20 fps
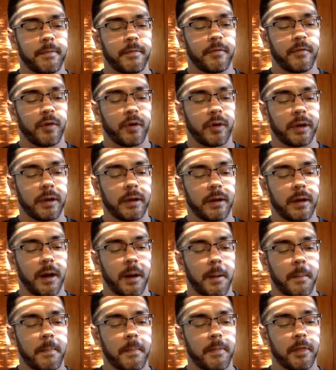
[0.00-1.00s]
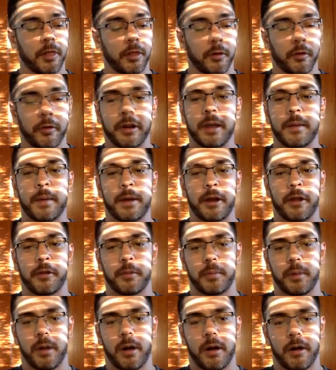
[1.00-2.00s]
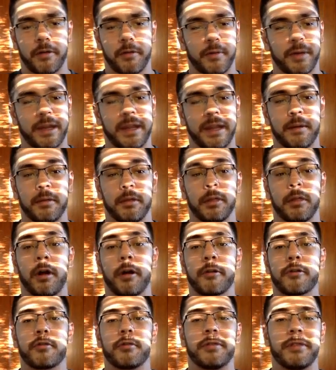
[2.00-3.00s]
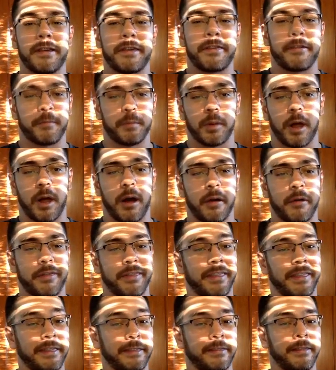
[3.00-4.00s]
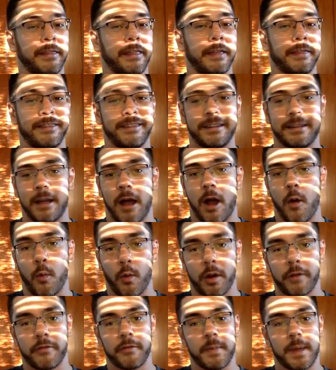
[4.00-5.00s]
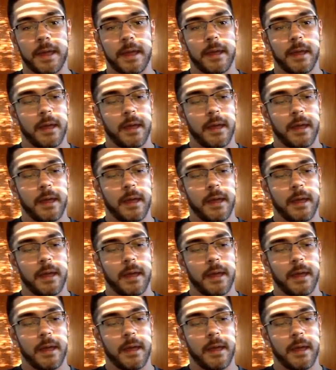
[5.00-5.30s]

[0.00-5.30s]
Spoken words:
for learning about other blogs, for getting a larger list of blogs that did not work for me.